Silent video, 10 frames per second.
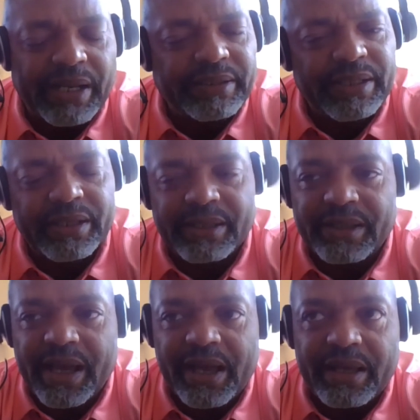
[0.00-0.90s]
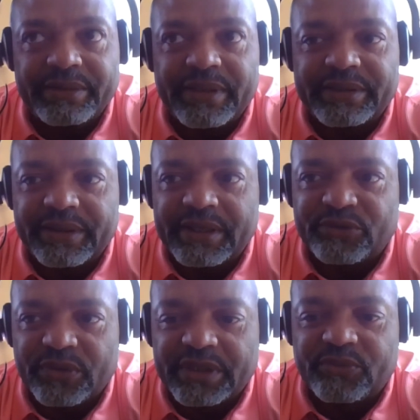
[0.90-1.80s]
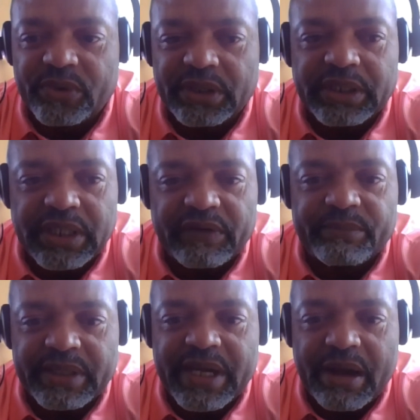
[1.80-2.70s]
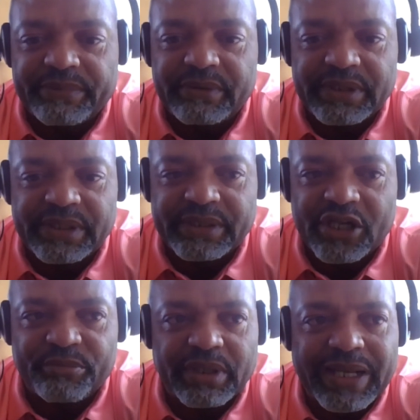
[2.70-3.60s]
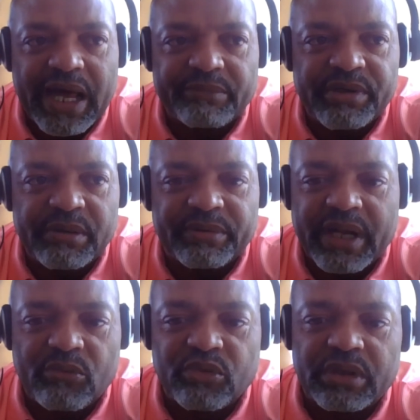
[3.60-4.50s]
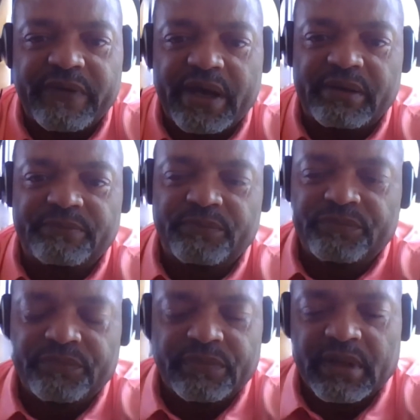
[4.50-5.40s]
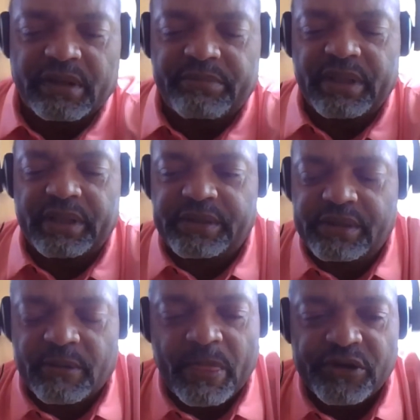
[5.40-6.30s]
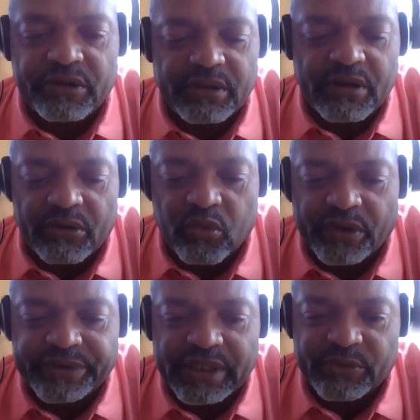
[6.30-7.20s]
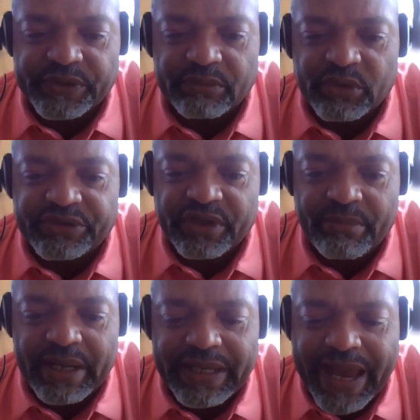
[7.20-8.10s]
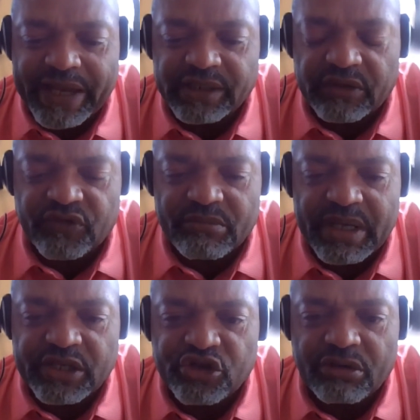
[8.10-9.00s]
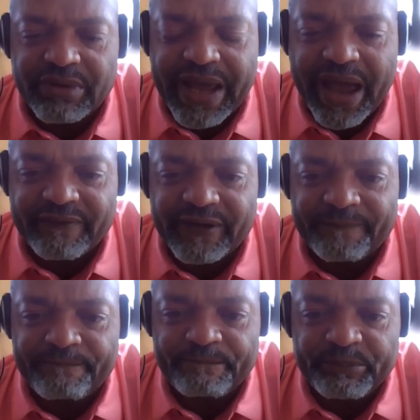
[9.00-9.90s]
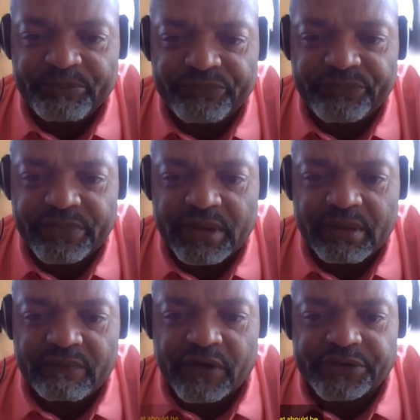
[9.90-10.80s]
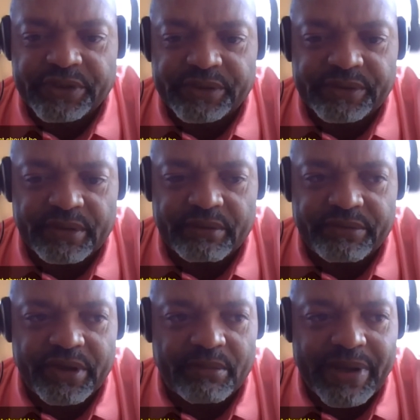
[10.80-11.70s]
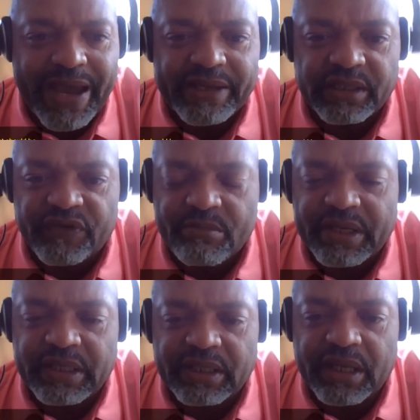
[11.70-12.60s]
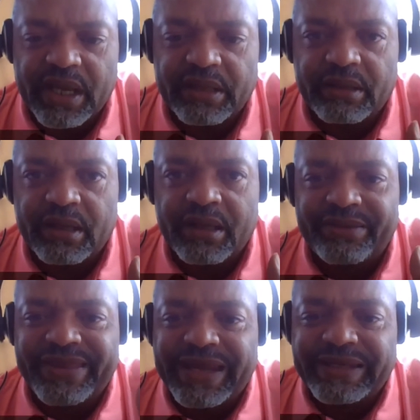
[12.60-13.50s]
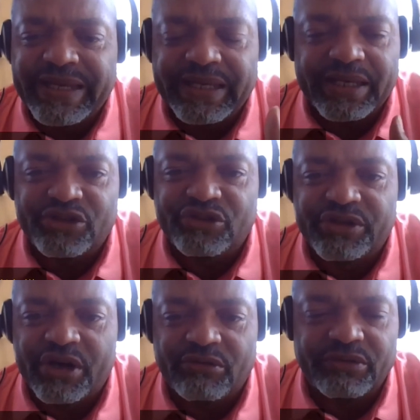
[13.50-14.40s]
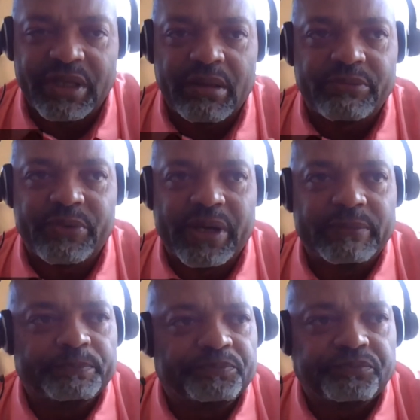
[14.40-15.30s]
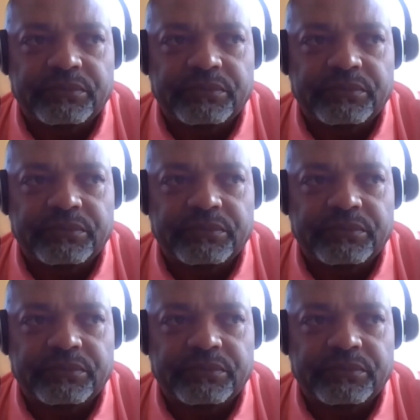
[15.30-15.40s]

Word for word: but I, it's, it's it's it's really given me the opportunity just to help a lot of people that I wouldn't have had the ability to. You, you know, the worst thing is when when somebody asks you for money and you don't have it, versus them asking for money and they need it and you don't, right?